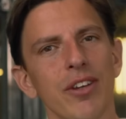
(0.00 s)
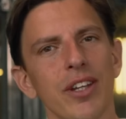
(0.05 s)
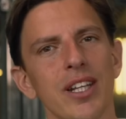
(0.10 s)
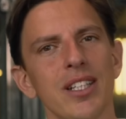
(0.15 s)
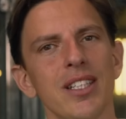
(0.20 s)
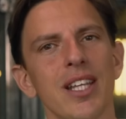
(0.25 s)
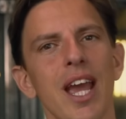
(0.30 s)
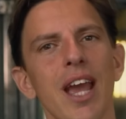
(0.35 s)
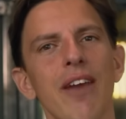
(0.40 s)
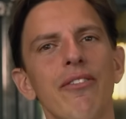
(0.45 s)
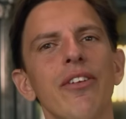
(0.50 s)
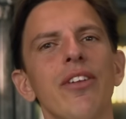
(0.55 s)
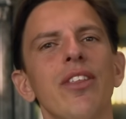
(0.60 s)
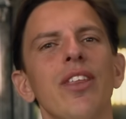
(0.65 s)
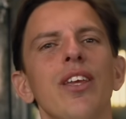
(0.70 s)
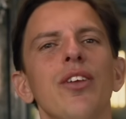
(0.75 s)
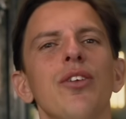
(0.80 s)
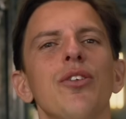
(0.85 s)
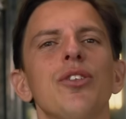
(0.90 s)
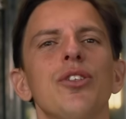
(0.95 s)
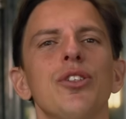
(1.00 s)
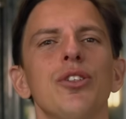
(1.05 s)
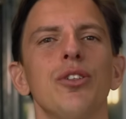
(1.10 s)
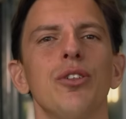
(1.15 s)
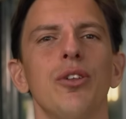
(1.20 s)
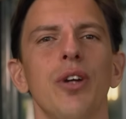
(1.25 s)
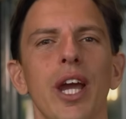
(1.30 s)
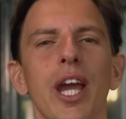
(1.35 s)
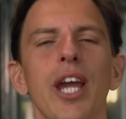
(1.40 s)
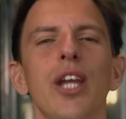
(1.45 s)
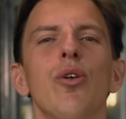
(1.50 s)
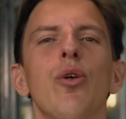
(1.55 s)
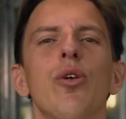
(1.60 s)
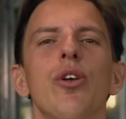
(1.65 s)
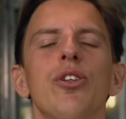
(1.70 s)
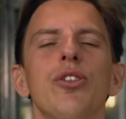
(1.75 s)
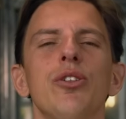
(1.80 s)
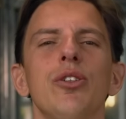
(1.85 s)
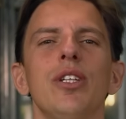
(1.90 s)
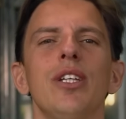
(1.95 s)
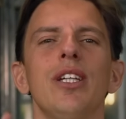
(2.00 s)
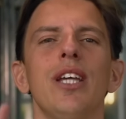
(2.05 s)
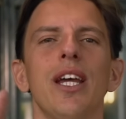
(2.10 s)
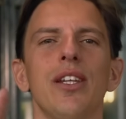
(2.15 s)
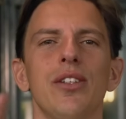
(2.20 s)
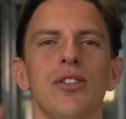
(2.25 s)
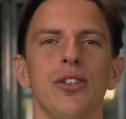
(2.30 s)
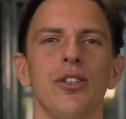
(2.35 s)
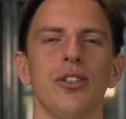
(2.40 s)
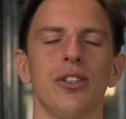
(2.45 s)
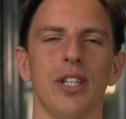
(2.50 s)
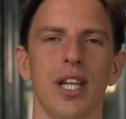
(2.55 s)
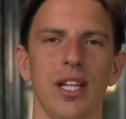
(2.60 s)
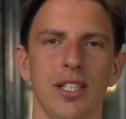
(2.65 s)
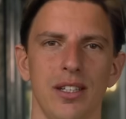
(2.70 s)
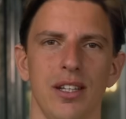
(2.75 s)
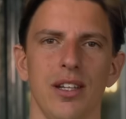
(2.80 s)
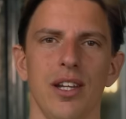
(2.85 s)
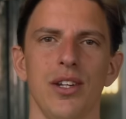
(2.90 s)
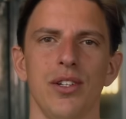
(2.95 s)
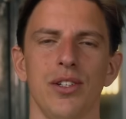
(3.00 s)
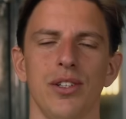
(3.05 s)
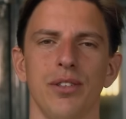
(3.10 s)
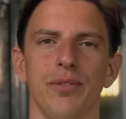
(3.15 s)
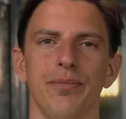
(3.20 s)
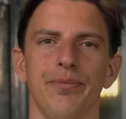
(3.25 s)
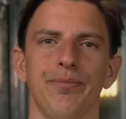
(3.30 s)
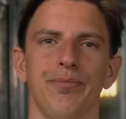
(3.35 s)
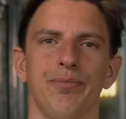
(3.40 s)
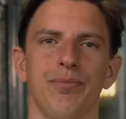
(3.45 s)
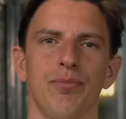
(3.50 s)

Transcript: it as everything you'll do in order to get to your destination.